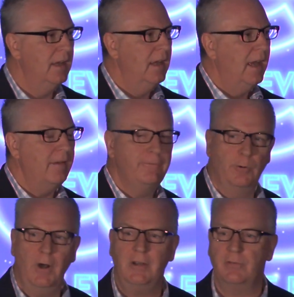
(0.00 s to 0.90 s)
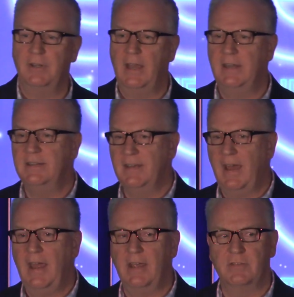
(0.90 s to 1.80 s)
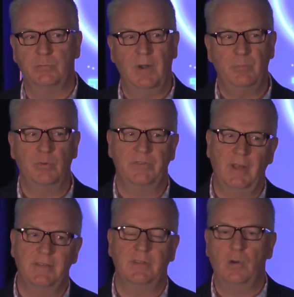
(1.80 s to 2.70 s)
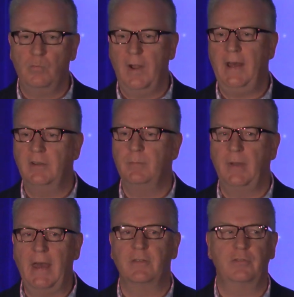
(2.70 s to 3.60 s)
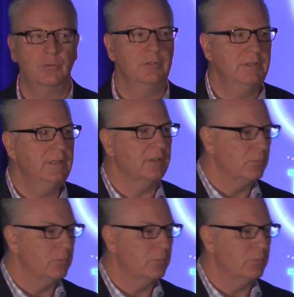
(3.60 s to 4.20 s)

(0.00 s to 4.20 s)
And 480 days represents around about 2 years,